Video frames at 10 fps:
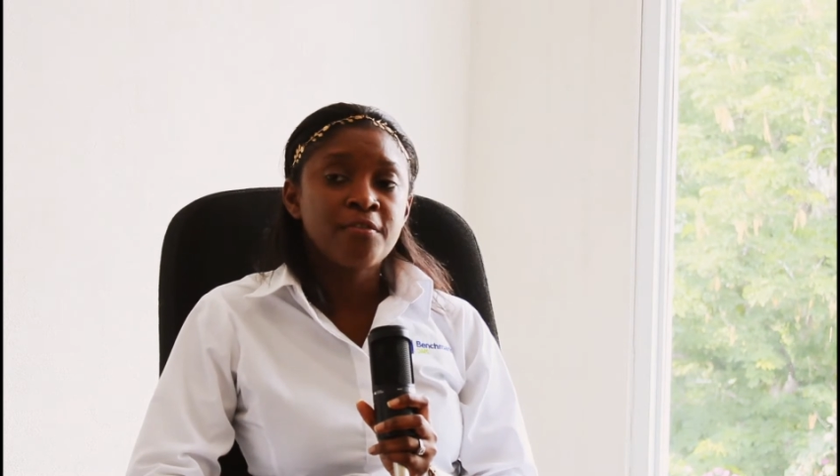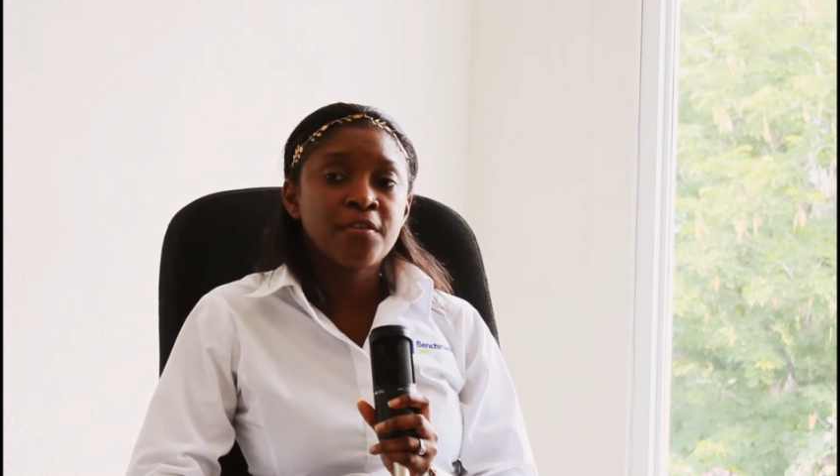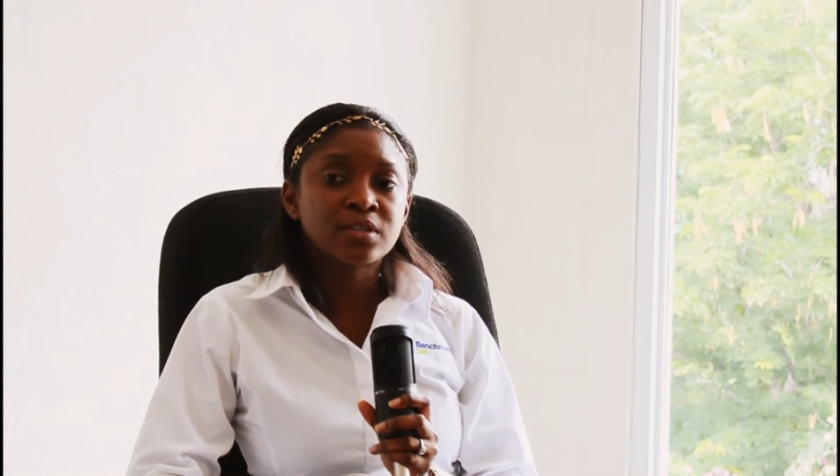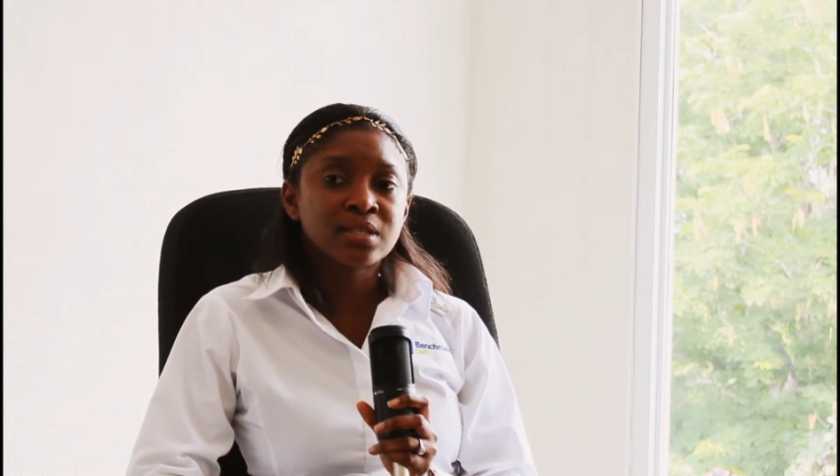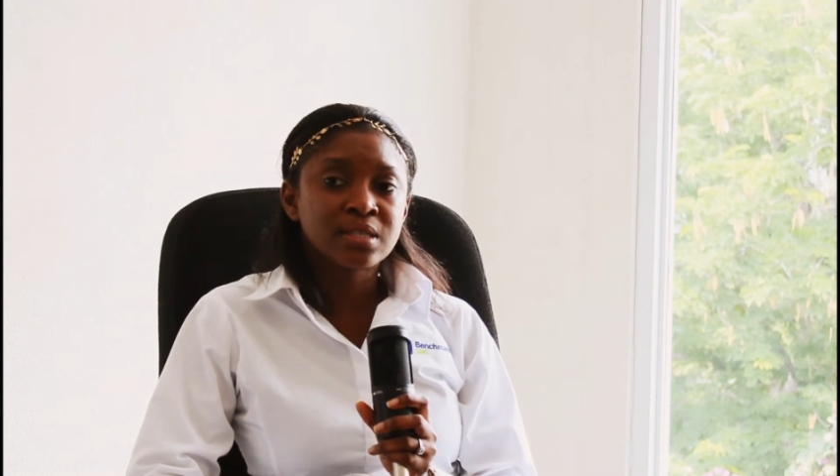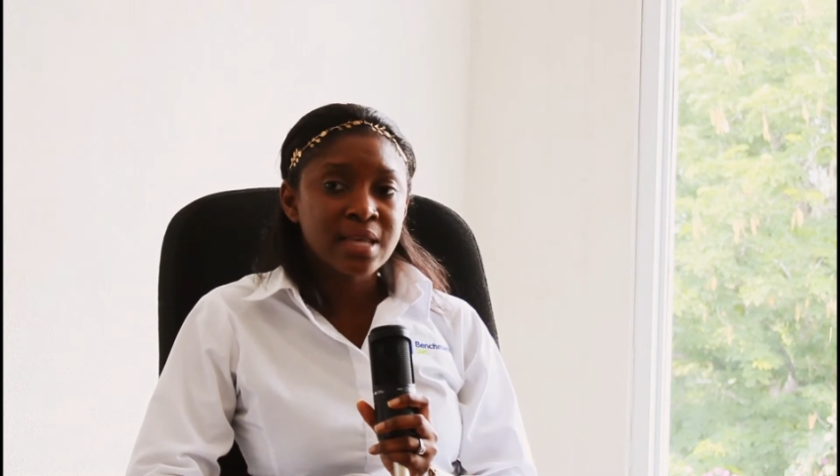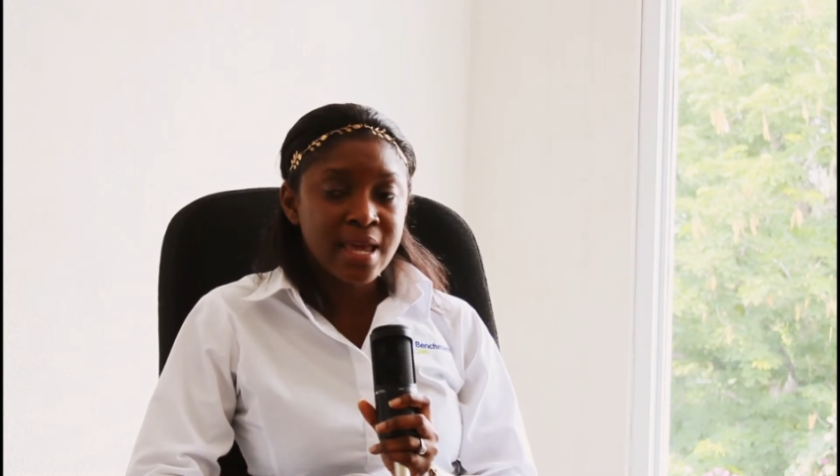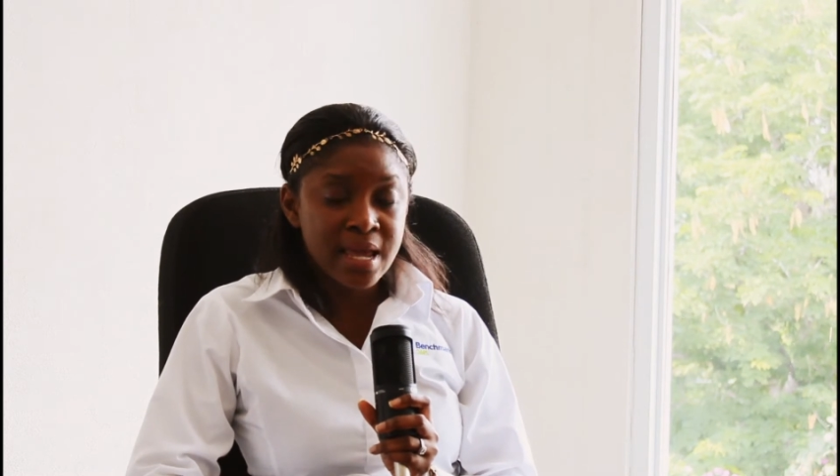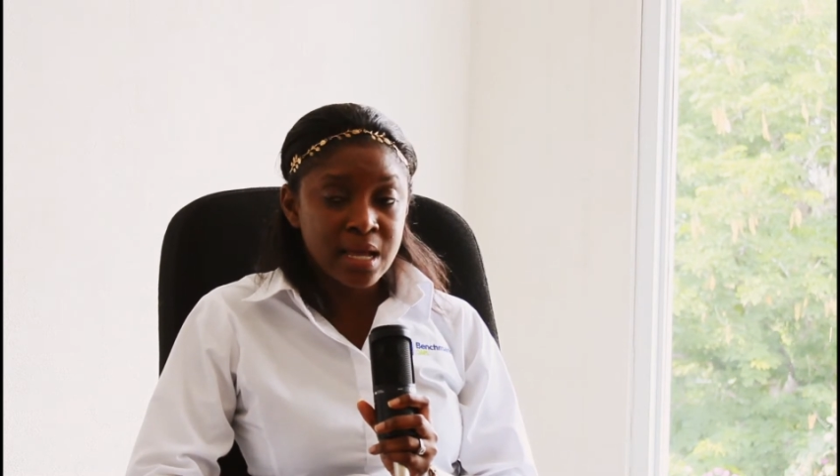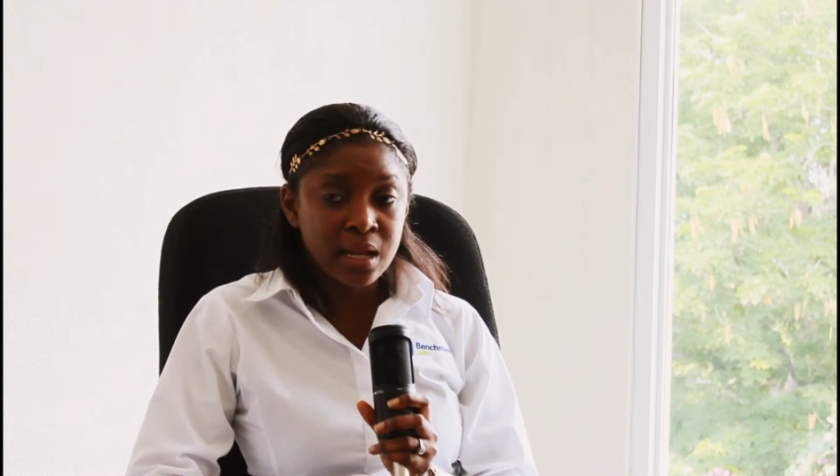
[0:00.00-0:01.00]
for
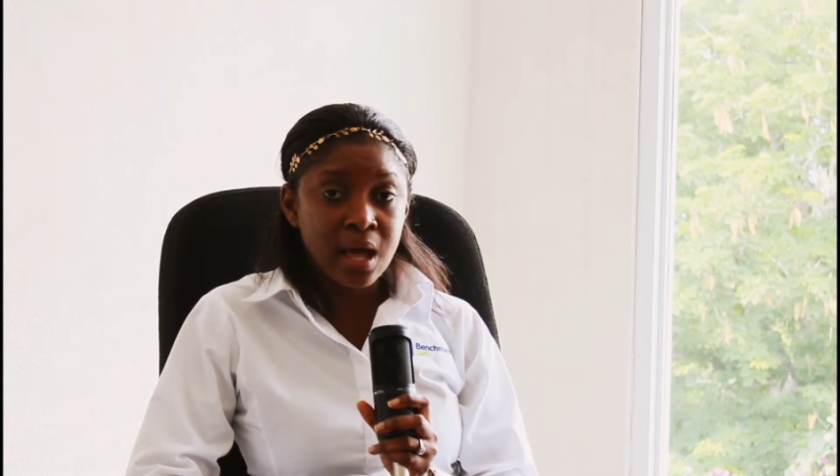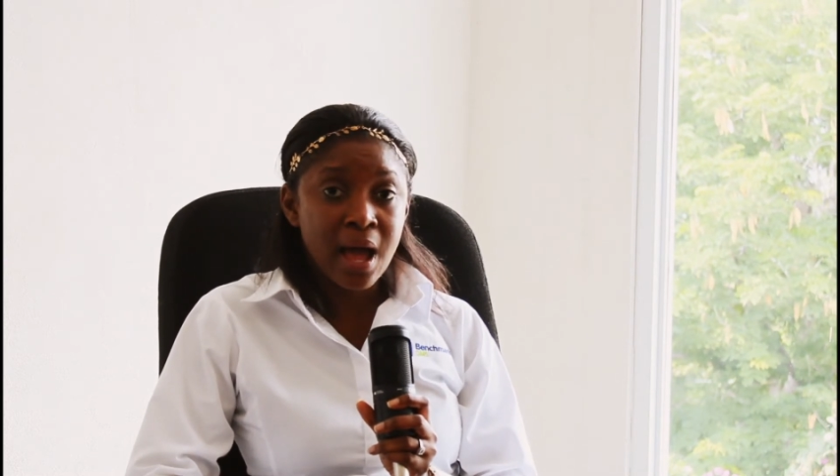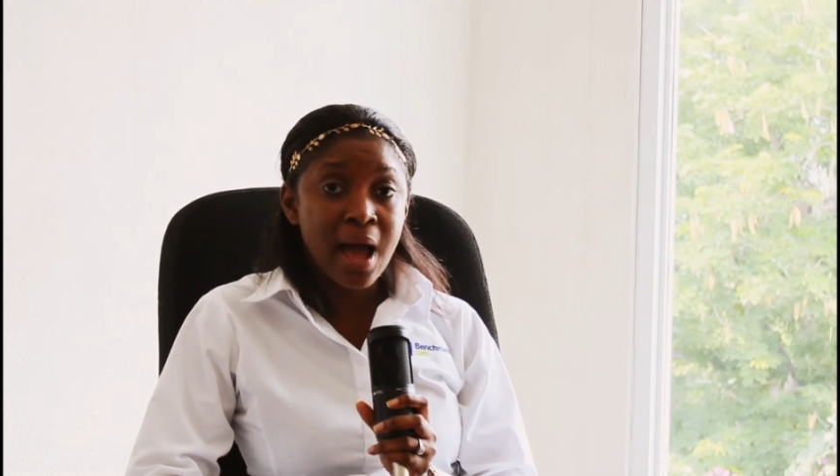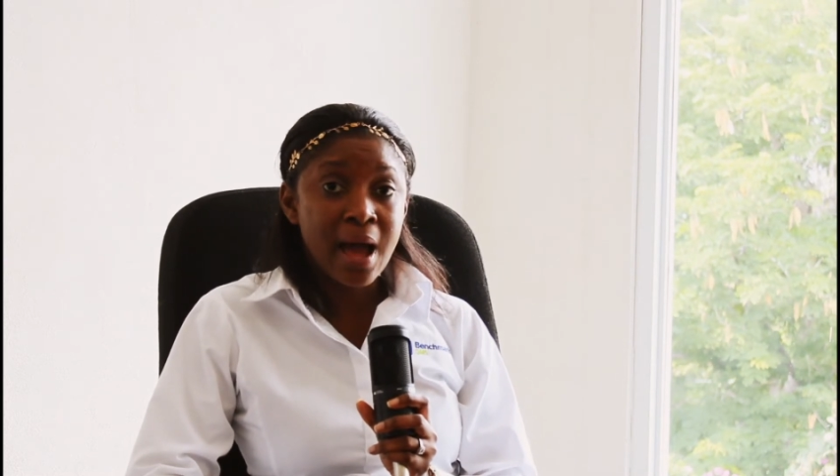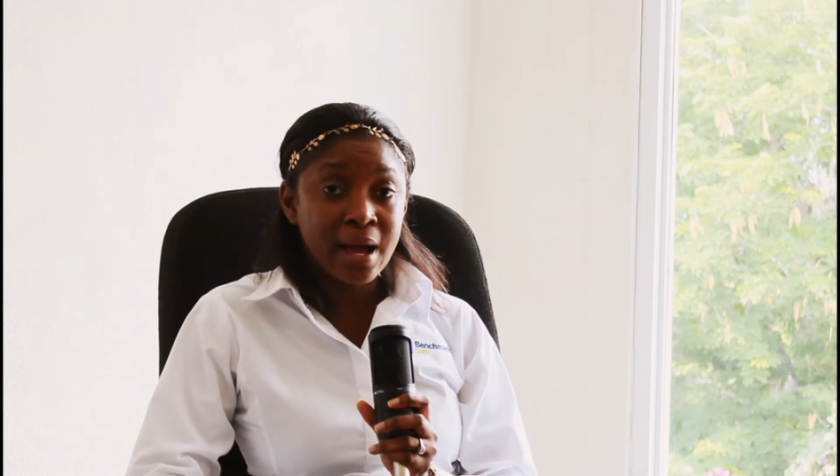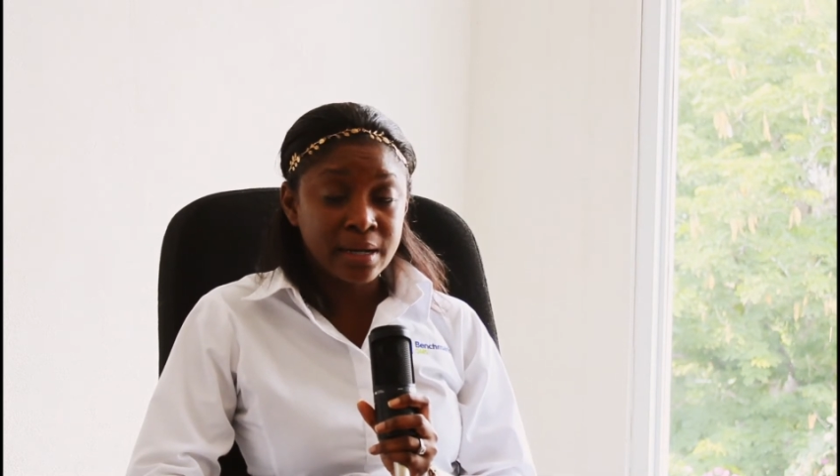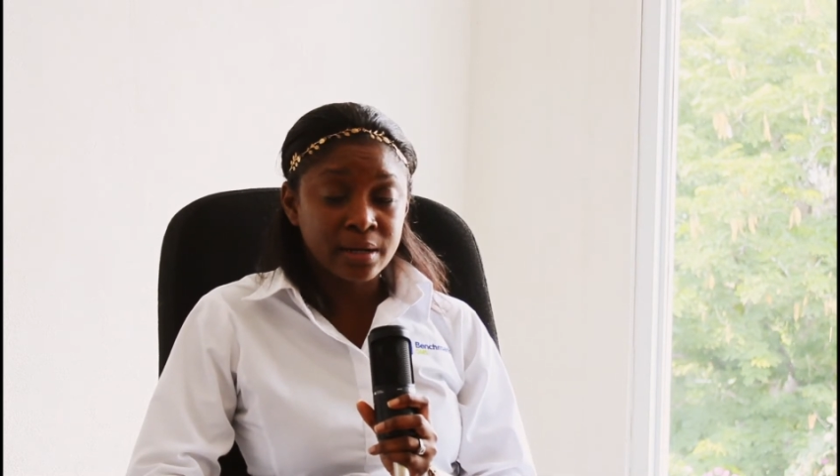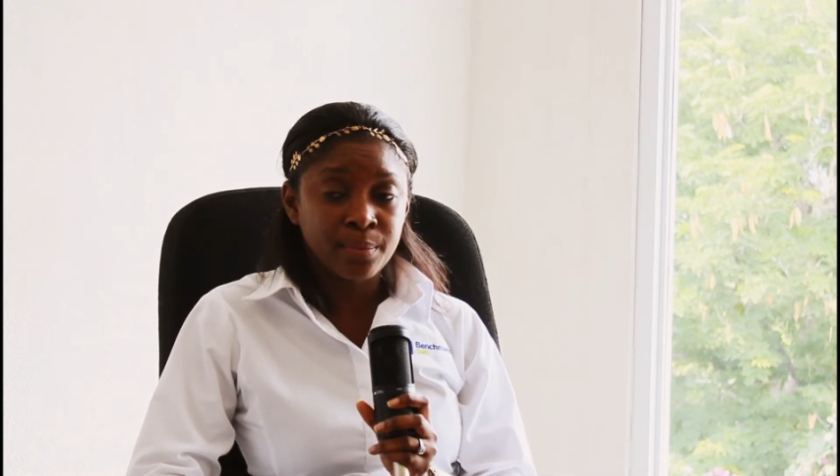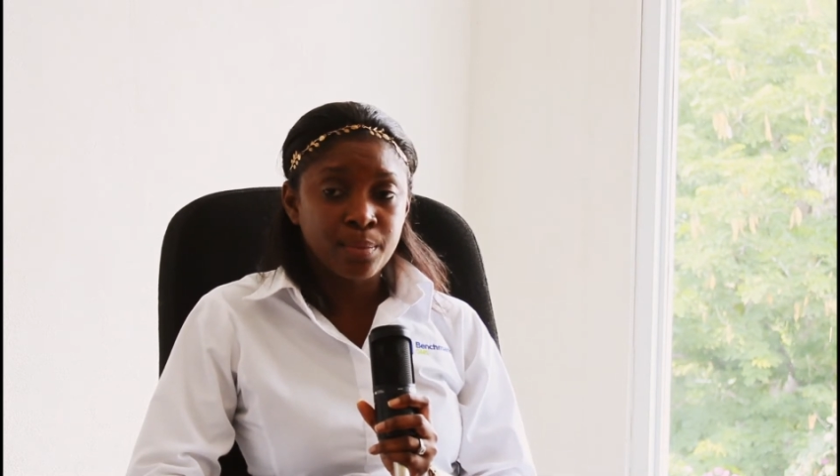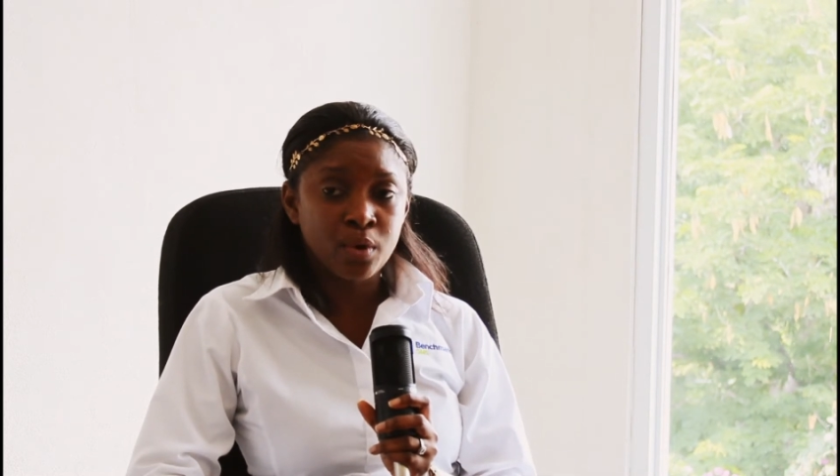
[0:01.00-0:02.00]
sale
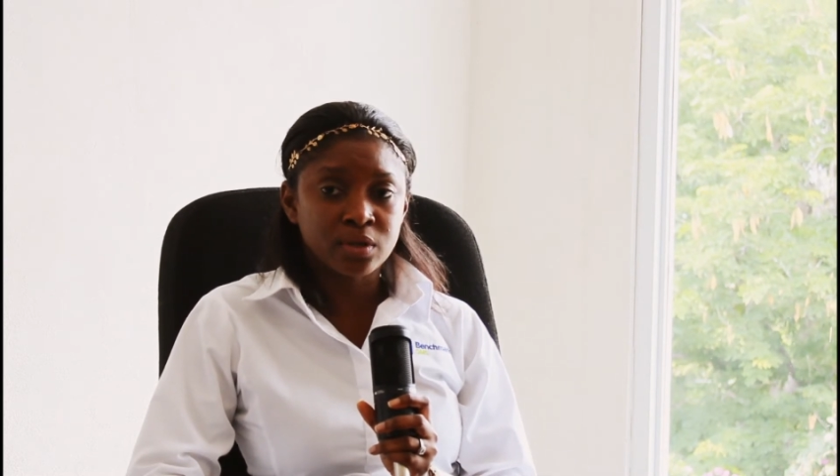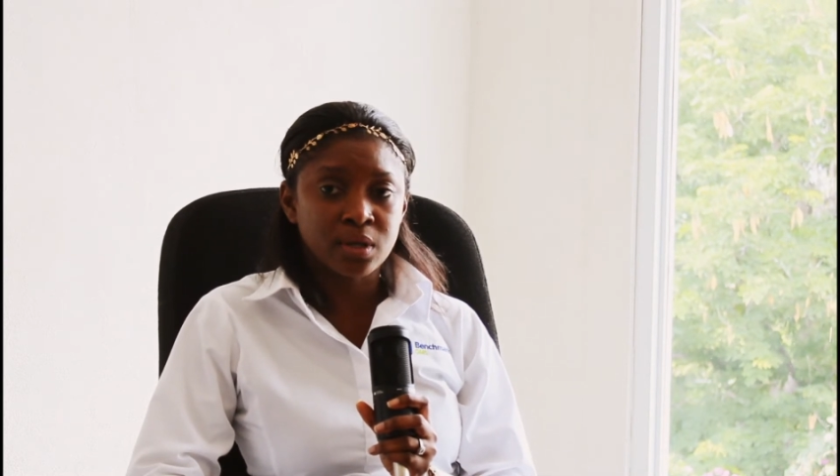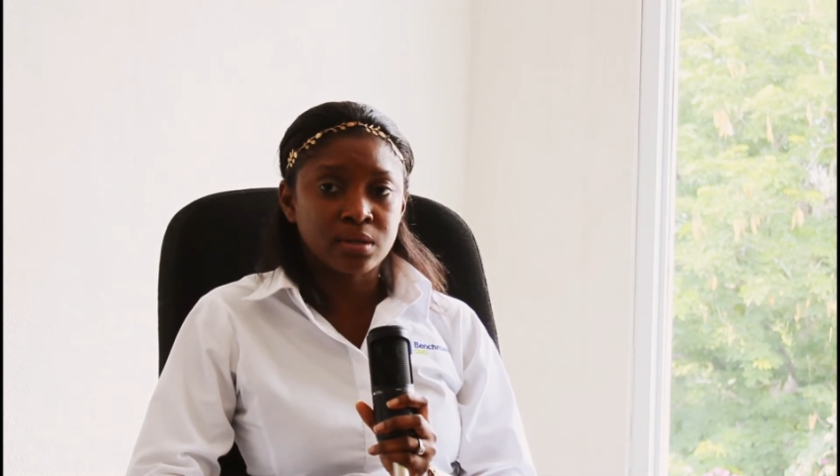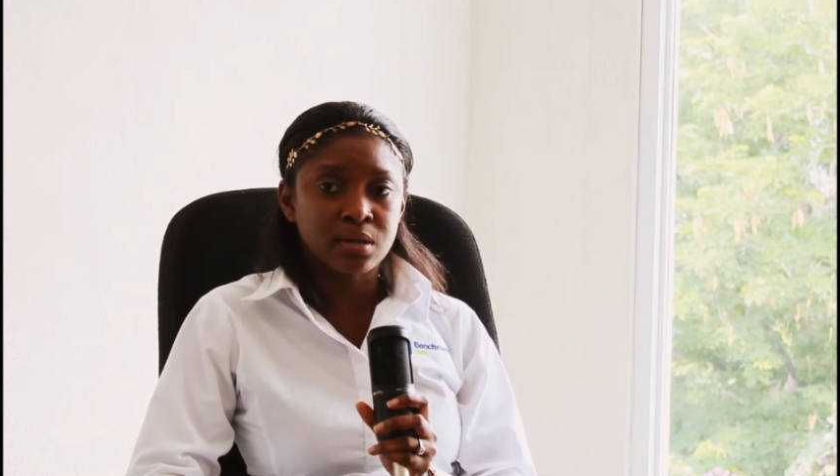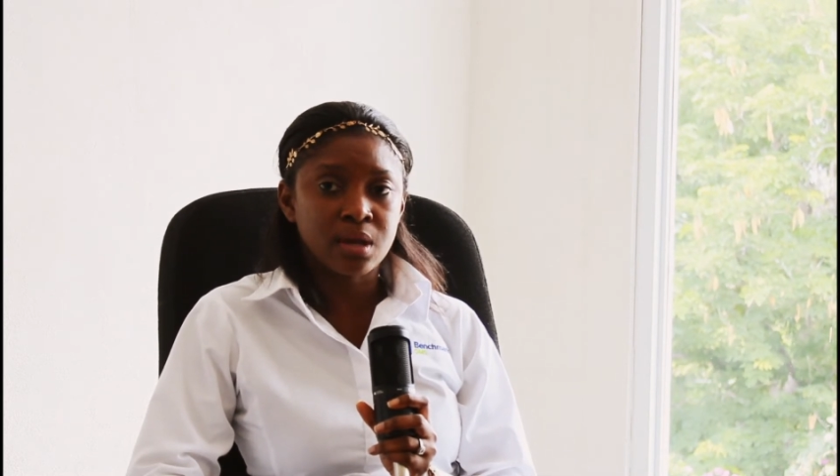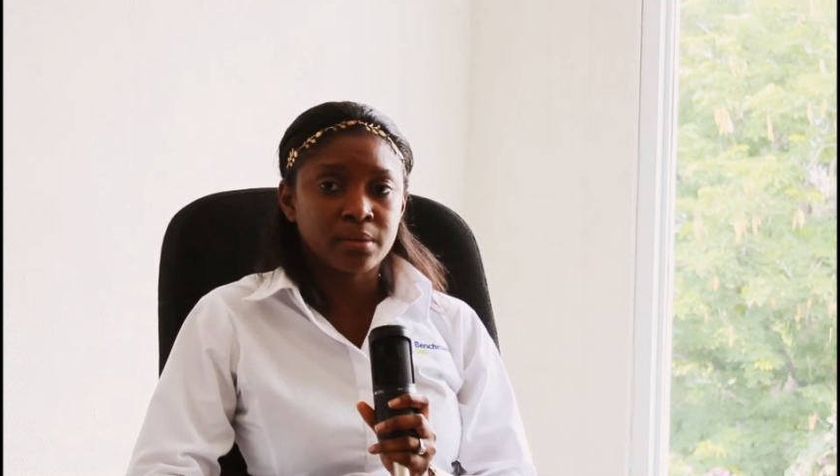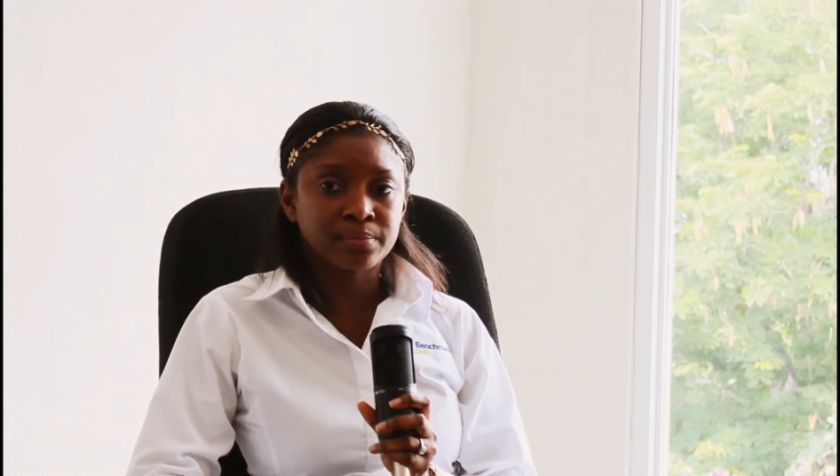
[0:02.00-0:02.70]
and processing.